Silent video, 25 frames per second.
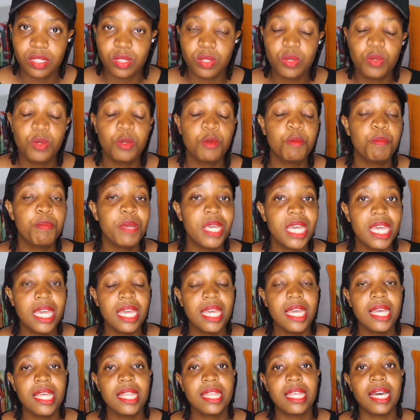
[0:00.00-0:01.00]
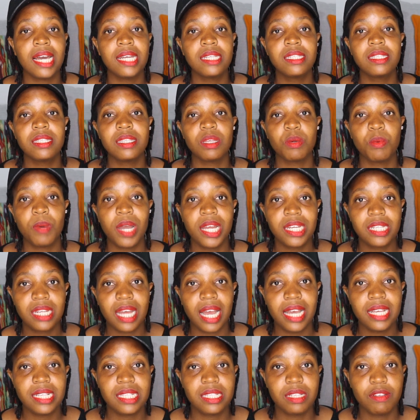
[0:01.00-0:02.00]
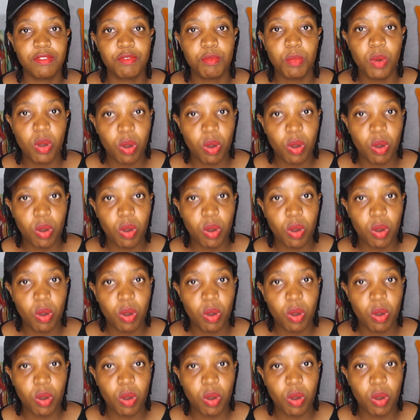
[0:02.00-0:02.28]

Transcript: It could be that the white guys have